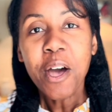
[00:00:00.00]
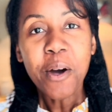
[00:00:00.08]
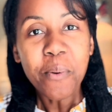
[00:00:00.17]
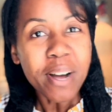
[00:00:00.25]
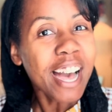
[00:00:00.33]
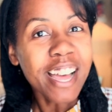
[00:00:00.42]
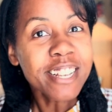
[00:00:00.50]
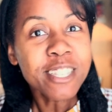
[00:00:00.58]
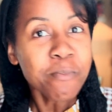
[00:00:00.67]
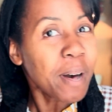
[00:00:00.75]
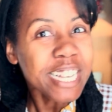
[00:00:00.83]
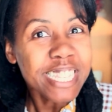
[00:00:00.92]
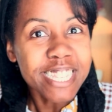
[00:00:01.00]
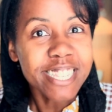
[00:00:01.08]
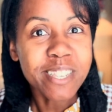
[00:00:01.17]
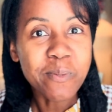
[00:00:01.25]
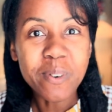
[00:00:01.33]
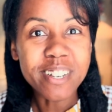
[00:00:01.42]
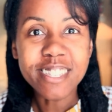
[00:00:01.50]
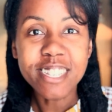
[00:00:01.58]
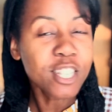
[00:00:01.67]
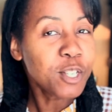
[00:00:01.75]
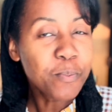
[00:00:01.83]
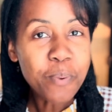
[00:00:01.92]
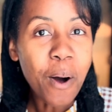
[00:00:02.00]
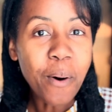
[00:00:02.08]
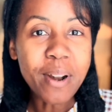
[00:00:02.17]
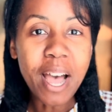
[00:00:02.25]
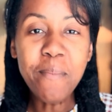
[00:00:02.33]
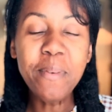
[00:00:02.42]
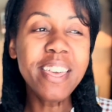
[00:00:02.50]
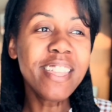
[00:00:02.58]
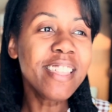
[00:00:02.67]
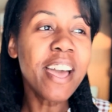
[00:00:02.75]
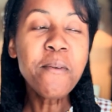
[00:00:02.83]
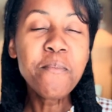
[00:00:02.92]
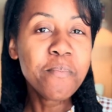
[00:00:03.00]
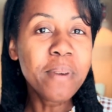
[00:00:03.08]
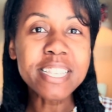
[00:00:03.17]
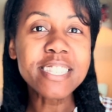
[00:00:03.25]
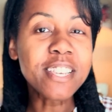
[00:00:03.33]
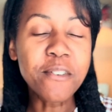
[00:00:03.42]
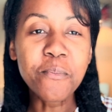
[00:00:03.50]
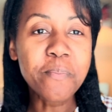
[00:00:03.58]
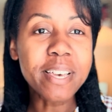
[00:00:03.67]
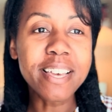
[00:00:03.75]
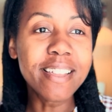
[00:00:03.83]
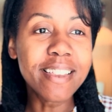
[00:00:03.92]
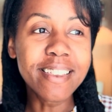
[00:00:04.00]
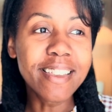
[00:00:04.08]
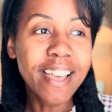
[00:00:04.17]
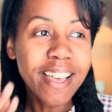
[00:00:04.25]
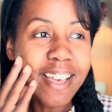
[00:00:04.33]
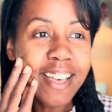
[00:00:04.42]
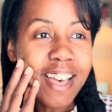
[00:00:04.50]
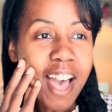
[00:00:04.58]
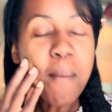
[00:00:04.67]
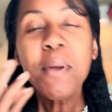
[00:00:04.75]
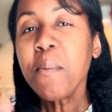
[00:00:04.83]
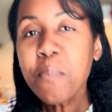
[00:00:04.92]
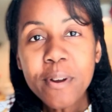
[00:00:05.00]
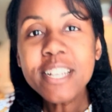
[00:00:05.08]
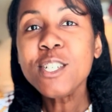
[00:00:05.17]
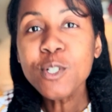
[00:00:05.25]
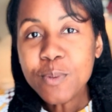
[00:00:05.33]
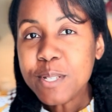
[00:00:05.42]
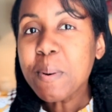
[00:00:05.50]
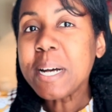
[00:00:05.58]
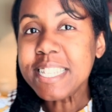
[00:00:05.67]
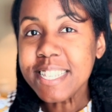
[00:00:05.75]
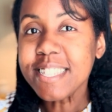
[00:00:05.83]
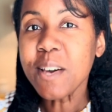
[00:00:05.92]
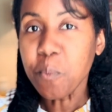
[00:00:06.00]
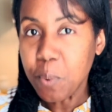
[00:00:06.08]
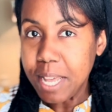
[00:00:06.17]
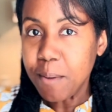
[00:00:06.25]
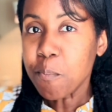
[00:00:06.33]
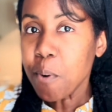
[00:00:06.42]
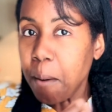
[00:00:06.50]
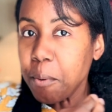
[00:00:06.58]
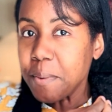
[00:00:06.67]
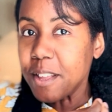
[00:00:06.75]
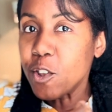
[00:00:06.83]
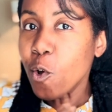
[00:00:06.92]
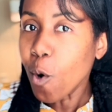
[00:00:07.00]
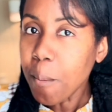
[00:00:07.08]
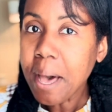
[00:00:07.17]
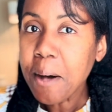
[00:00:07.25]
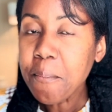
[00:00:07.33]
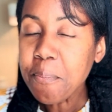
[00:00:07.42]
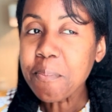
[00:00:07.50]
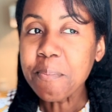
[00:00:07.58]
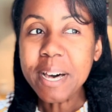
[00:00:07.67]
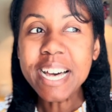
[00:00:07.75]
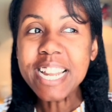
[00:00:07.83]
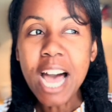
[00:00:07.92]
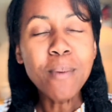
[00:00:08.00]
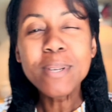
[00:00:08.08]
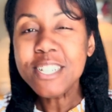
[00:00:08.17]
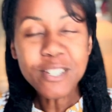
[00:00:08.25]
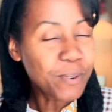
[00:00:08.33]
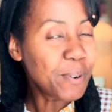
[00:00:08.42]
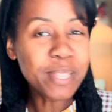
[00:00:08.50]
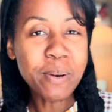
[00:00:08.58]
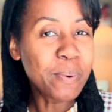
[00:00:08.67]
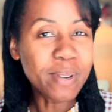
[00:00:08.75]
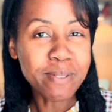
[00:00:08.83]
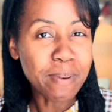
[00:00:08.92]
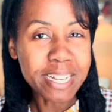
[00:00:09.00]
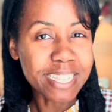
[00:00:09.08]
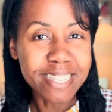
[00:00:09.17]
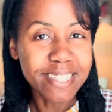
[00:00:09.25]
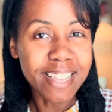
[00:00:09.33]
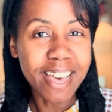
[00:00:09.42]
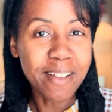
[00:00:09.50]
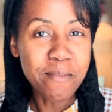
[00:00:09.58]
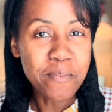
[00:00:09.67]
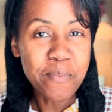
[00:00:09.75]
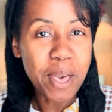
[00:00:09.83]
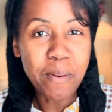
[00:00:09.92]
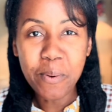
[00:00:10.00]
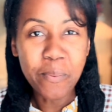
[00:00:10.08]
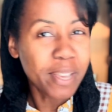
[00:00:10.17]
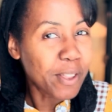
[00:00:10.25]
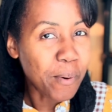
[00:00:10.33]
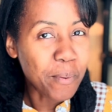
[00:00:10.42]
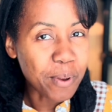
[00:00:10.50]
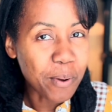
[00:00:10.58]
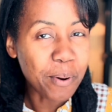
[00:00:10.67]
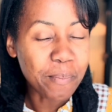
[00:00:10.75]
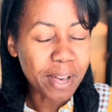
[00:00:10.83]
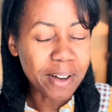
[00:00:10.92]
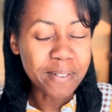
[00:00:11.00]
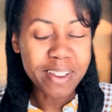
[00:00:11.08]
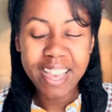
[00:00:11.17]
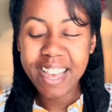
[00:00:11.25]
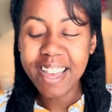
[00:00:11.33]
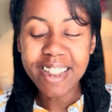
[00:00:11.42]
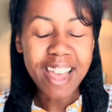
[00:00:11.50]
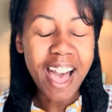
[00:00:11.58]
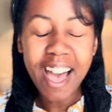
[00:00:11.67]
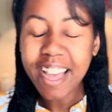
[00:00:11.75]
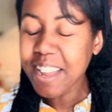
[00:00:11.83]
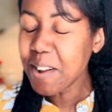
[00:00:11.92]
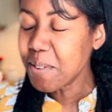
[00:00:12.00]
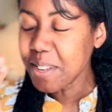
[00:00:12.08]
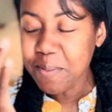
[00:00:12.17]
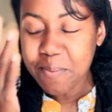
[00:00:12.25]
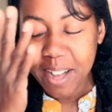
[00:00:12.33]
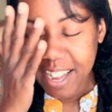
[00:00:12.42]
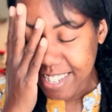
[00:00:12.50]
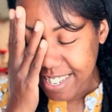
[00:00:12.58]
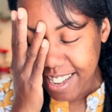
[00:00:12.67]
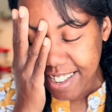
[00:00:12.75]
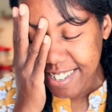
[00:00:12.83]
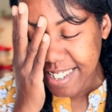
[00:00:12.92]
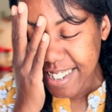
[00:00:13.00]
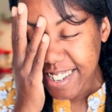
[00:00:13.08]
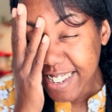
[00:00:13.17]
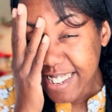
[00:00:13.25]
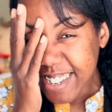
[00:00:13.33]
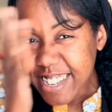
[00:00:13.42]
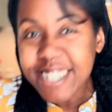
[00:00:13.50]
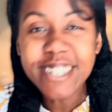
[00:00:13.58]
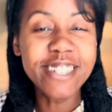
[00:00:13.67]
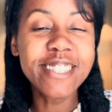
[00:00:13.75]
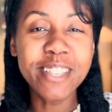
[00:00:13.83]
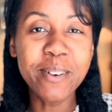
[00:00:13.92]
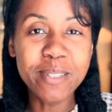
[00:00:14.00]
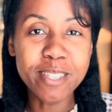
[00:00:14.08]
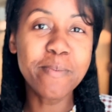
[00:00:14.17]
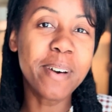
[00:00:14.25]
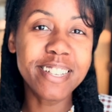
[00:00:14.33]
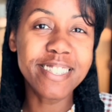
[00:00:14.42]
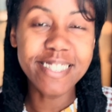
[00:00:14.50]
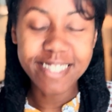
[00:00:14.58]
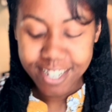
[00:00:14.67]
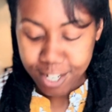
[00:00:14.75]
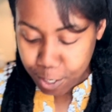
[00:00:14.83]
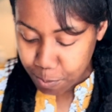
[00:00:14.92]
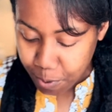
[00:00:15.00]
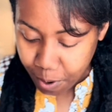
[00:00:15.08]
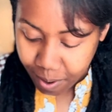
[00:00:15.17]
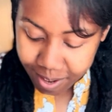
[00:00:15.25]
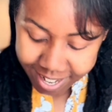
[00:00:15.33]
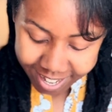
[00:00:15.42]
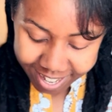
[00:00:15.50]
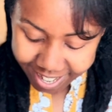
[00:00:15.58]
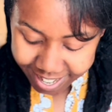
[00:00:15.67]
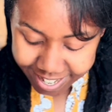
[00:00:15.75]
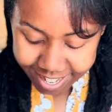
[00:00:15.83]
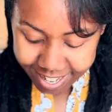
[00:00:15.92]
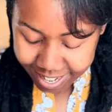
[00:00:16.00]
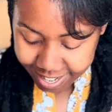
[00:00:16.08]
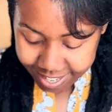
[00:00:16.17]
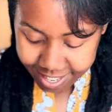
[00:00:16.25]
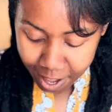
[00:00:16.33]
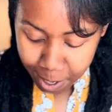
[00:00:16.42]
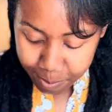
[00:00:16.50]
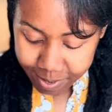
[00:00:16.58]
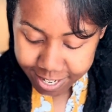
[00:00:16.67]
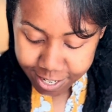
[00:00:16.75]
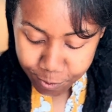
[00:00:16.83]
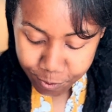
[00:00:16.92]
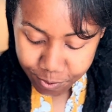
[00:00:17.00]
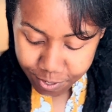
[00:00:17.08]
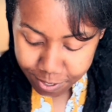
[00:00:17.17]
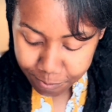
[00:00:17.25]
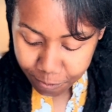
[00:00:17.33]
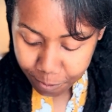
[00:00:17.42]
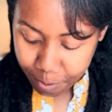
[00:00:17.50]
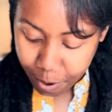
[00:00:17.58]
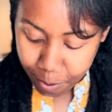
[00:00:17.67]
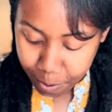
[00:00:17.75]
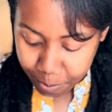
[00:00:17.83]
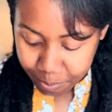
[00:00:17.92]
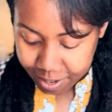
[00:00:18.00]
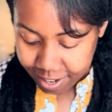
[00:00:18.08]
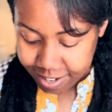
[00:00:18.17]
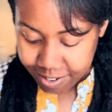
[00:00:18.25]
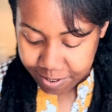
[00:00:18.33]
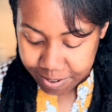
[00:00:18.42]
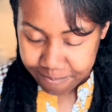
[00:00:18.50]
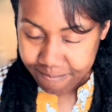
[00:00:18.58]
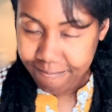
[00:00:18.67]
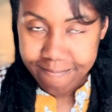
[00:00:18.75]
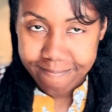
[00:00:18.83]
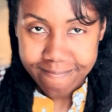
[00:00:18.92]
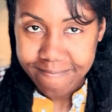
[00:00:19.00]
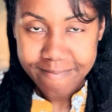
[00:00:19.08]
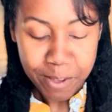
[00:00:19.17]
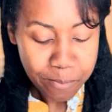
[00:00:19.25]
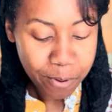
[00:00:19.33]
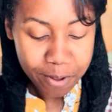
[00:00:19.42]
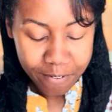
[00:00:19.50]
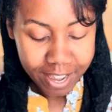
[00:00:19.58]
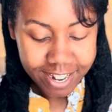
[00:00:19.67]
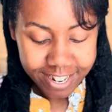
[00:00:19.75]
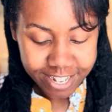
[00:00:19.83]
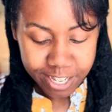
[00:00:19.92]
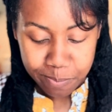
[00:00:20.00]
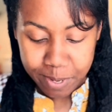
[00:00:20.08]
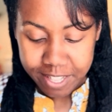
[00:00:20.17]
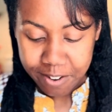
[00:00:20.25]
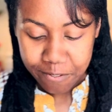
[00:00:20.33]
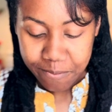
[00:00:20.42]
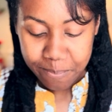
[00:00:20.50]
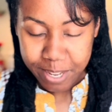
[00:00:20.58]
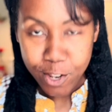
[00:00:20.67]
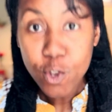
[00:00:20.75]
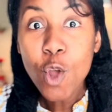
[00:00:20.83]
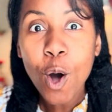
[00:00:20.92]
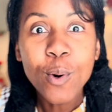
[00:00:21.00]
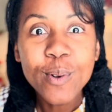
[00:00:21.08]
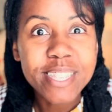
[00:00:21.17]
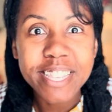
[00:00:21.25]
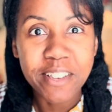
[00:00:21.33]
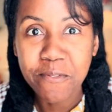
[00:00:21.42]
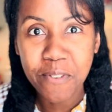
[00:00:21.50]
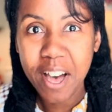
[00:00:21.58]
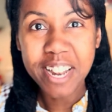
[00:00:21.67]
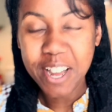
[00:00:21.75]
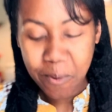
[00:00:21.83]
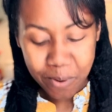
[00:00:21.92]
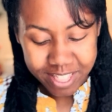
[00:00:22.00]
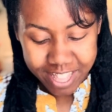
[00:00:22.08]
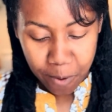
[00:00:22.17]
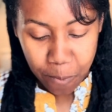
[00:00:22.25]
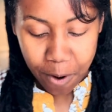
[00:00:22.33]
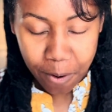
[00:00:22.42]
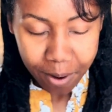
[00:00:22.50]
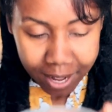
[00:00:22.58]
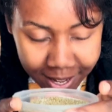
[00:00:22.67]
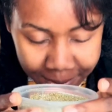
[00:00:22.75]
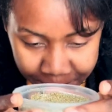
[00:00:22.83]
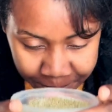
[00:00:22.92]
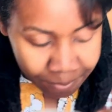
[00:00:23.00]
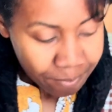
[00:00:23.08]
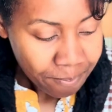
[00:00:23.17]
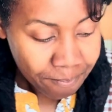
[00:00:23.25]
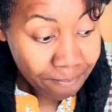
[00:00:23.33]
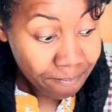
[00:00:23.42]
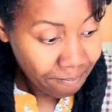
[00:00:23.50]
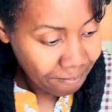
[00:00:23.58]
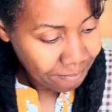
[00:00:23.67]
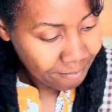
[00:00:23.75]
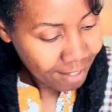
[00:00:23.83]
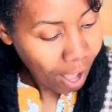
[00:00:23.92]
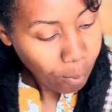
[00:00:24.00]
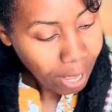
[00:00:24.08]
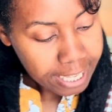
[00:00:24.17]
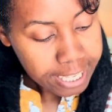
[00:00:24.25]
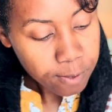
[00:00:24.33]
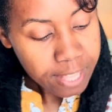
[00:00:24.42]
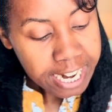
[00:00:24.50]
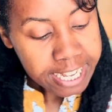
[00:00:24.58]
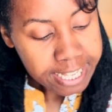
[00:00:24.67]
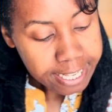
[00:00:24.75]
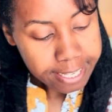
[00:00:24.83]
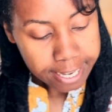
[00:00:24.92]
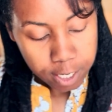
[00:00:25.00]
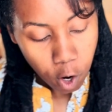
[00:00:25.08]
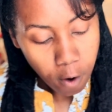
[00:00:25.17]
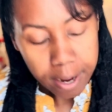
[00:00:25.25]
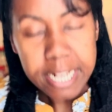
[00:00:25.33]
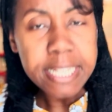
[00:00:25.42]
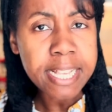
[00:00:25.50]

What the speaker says: what kind of spices it was that she brought. I mean, they must have been, I'm pretty sure it was spices that we probably knew about, but I'm sure there were spices that maybe we don't know about. And I can only imagine how delicious those spices that she brought to King Solomon in Jerusalem from her own country. Boy, if I could have just been there, be nosy and find out what they were. Okay, so that is a za'atar. And as I